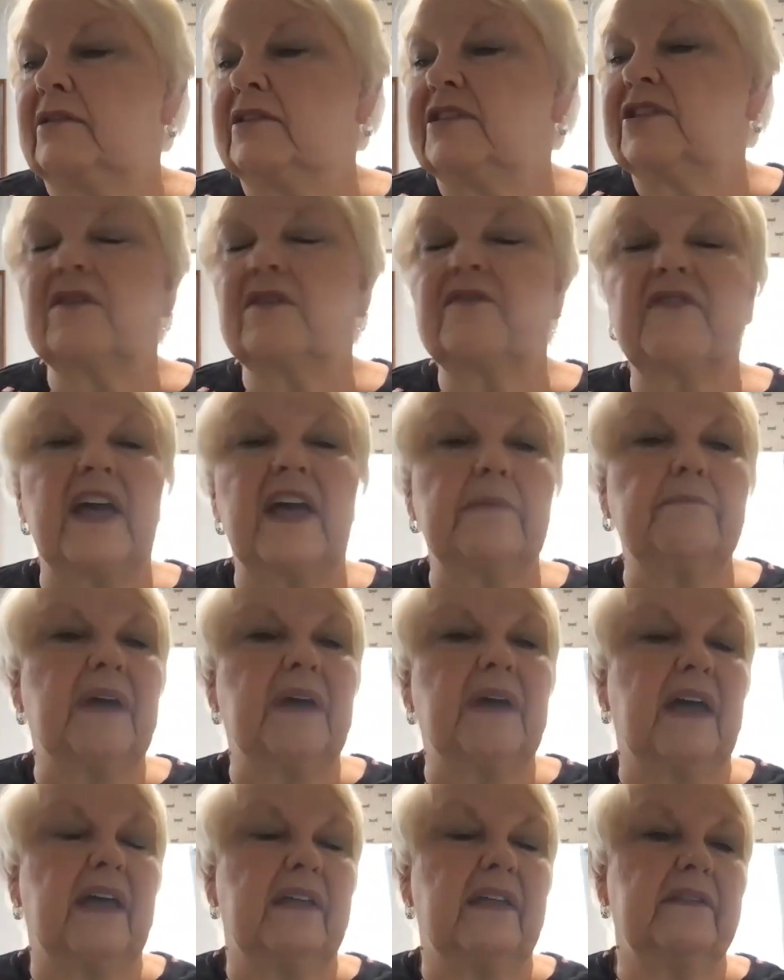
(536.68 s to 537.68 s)
certified
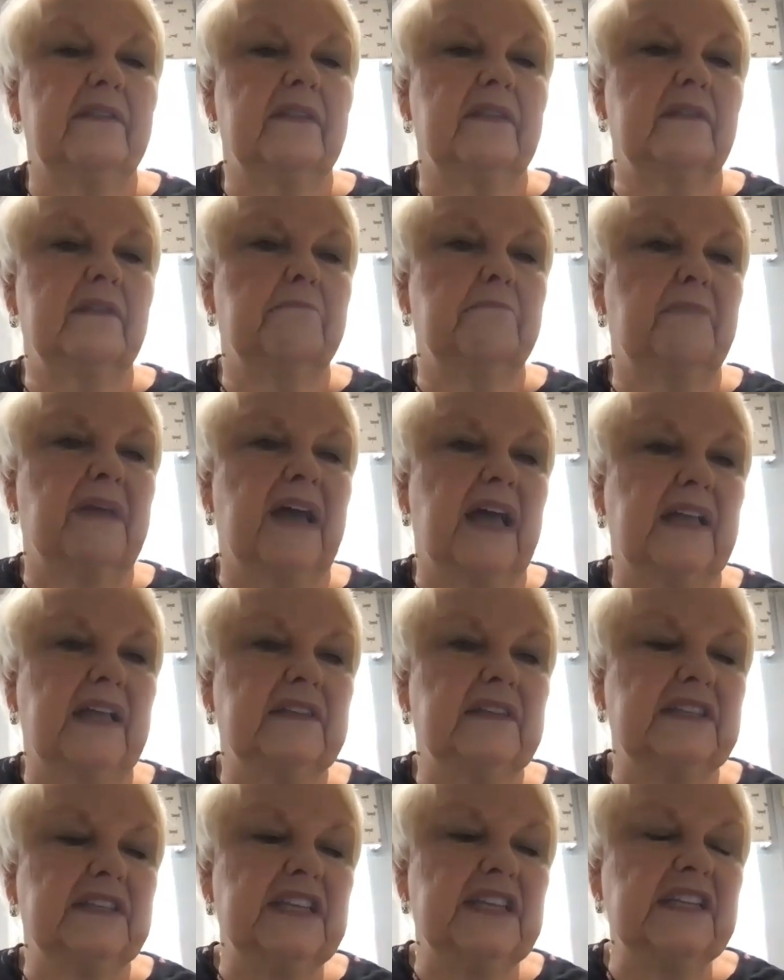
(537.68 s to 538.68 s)
by
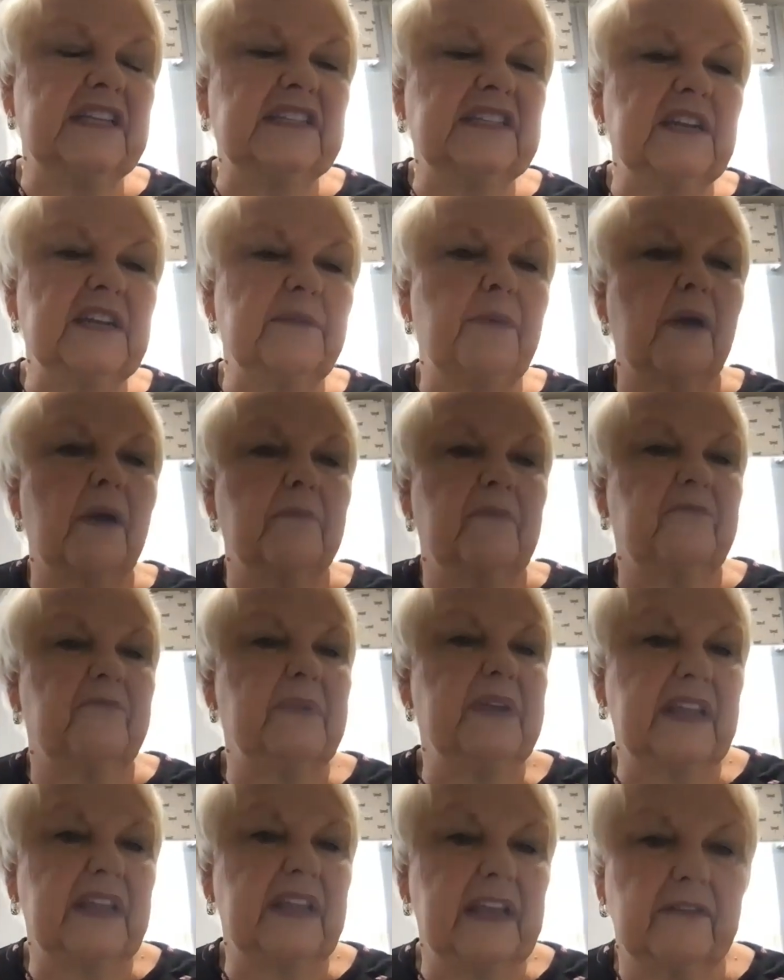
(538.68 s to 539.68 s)
the Tennessee Department of
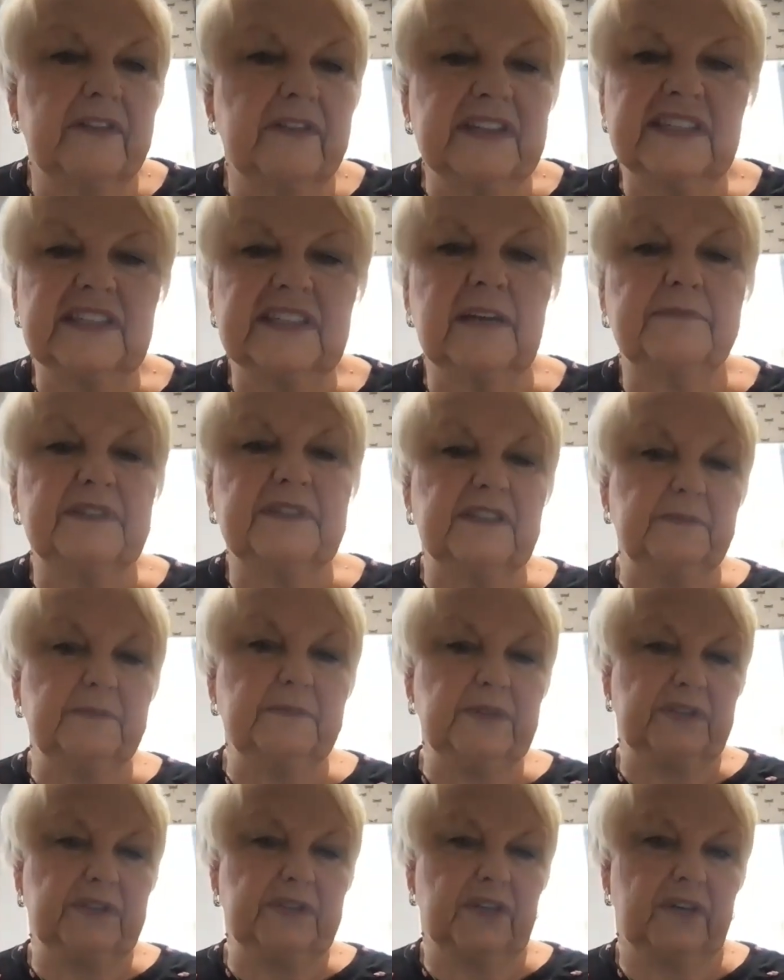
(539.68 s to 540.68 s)
Mental Health and Substance
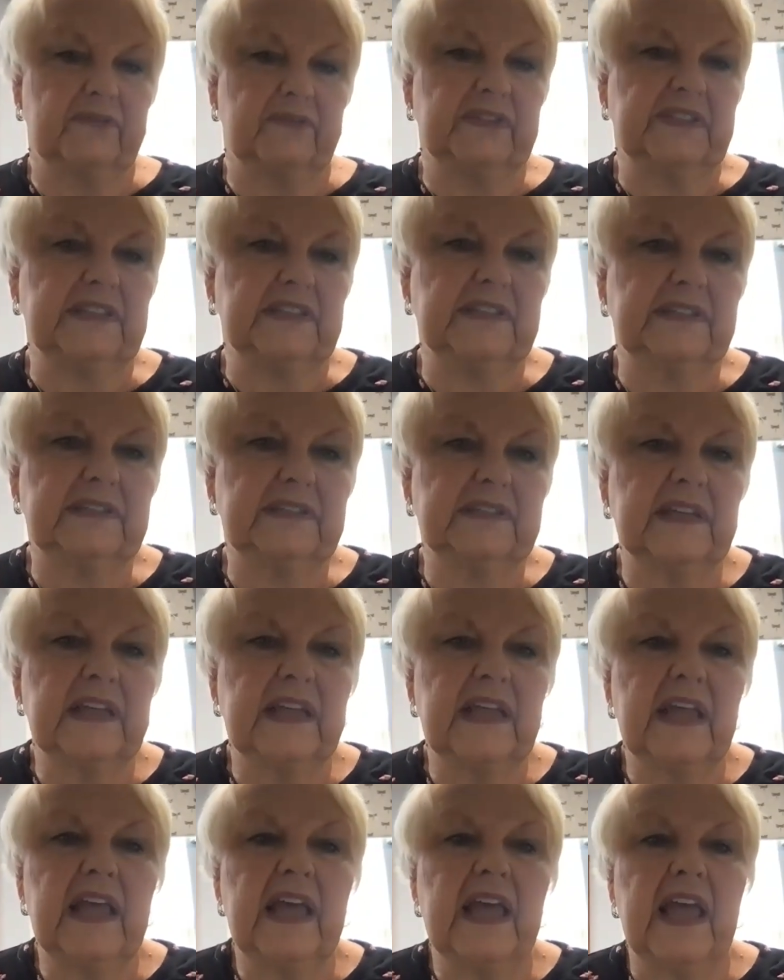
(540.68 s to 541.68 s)
Abuse Services.
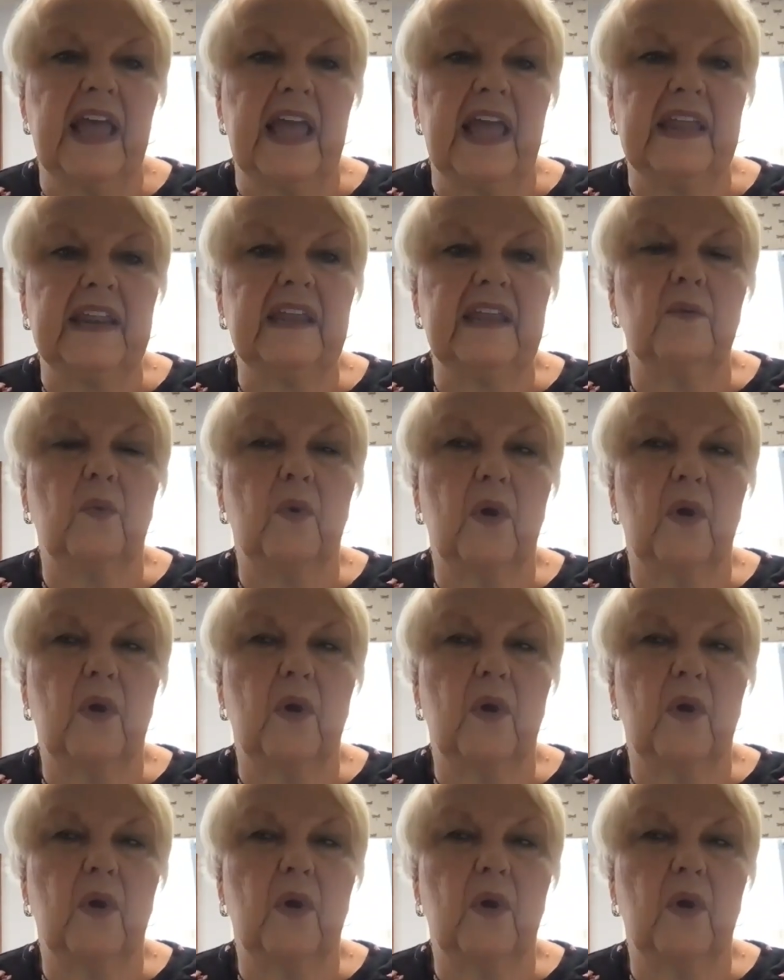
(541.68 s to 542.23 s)
And it